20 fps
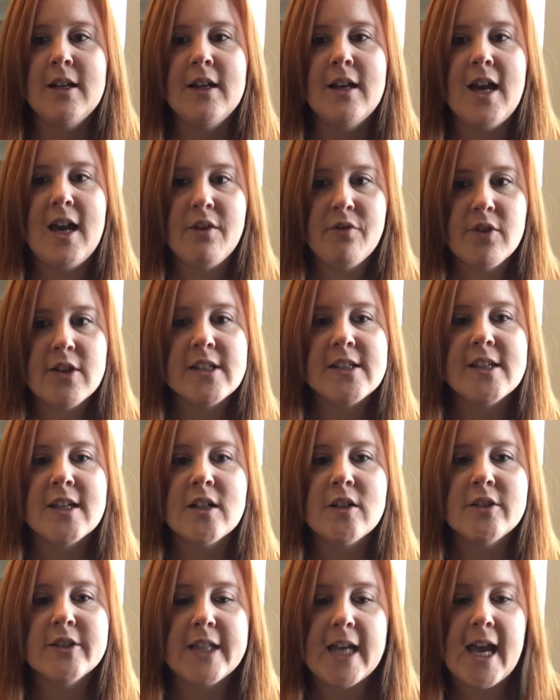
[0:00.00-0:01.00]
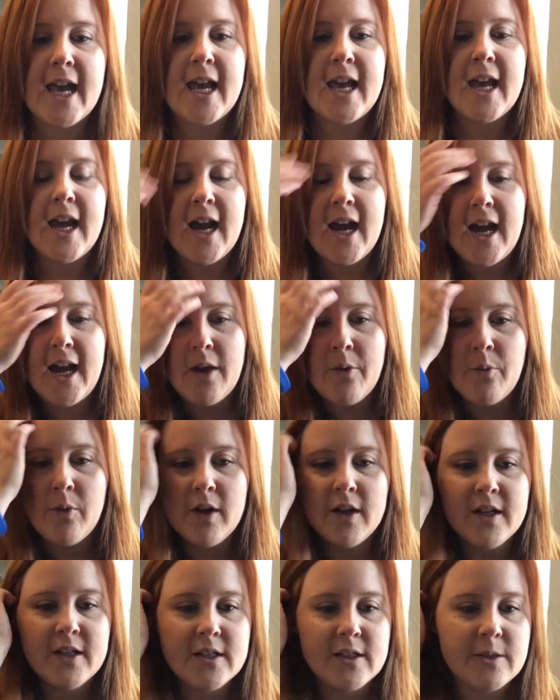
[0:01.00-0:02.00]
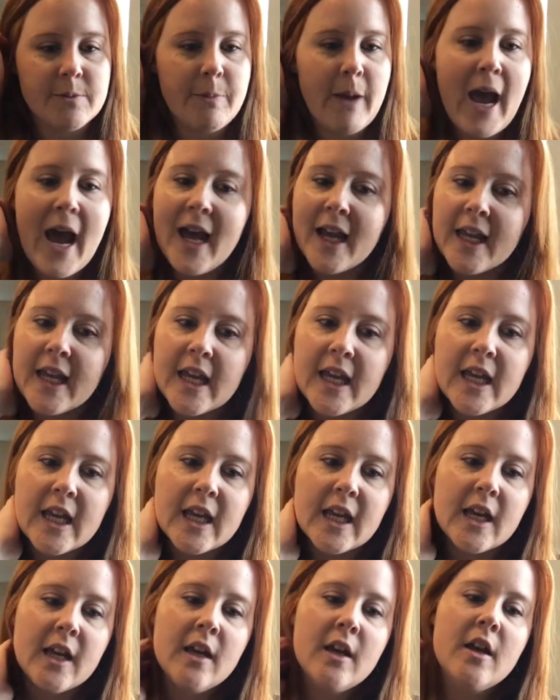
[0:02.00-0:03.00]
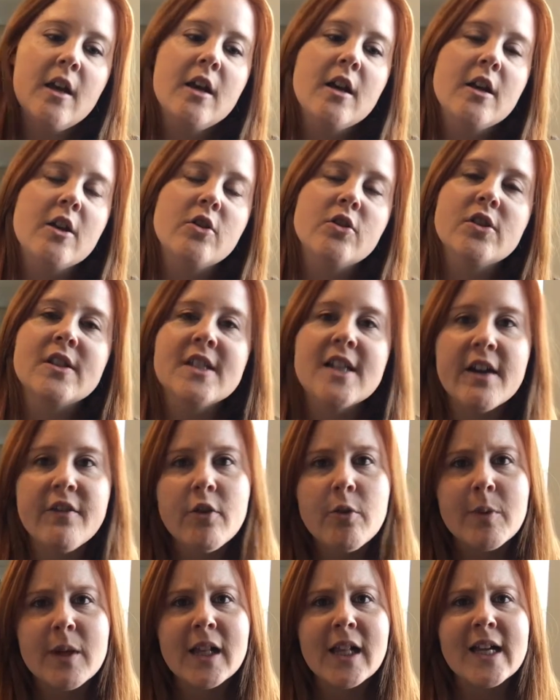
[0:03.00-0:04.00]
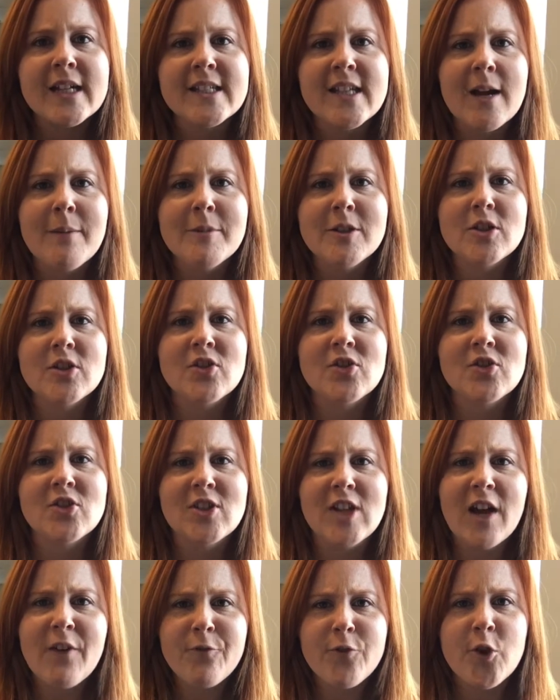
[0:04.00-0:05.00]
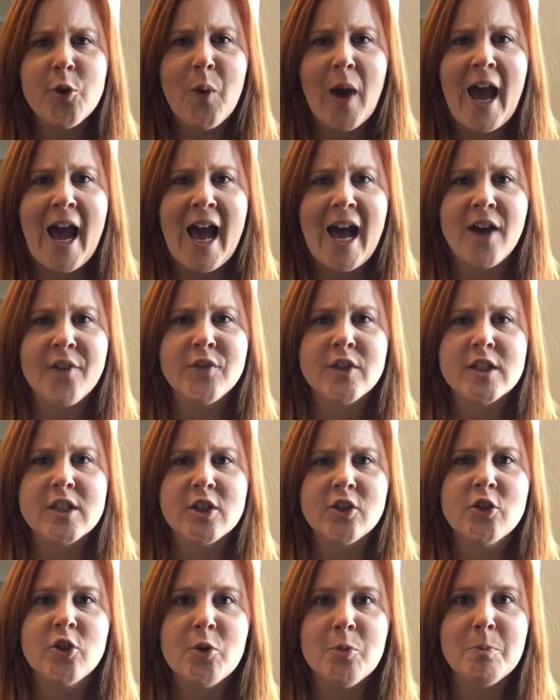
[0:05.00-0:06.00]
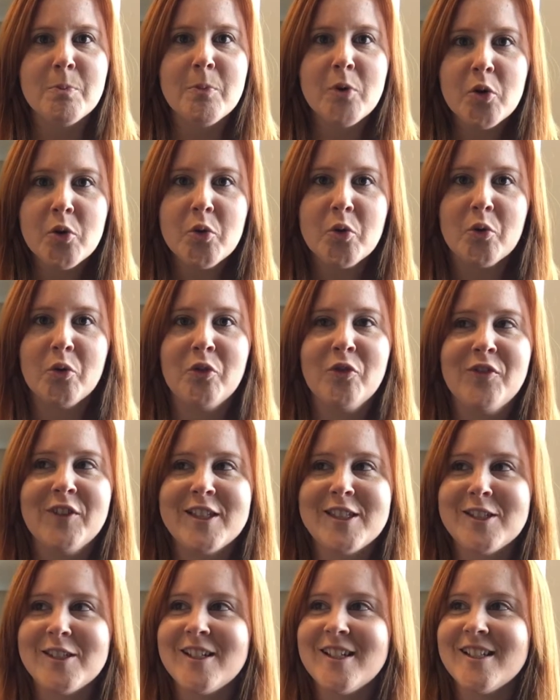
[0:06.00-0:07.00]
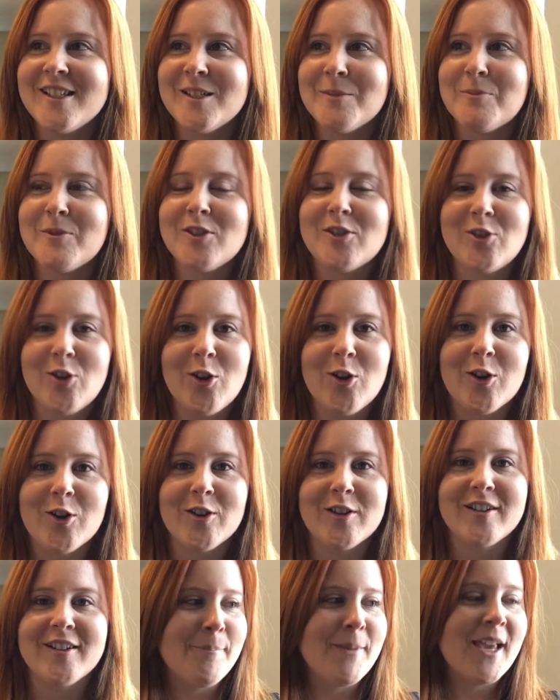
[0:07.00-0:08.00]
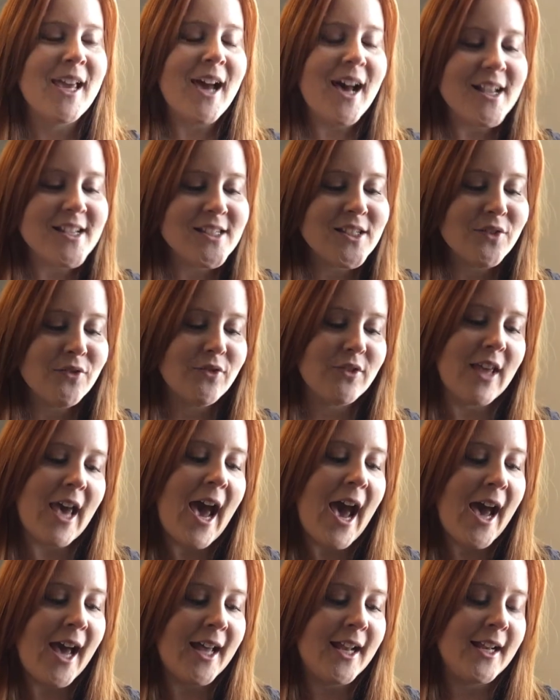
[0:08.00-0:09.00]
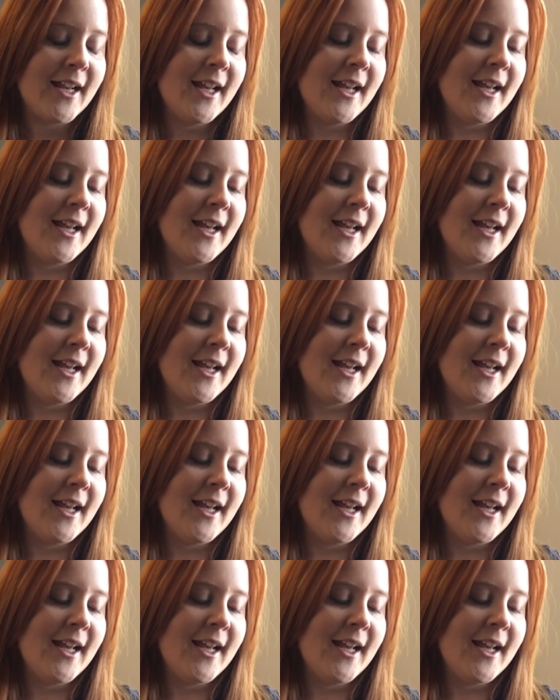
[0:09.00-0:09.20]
every single day I was packing. You just never realize how much stuff you have until you move. It's it's absurd. Because of that,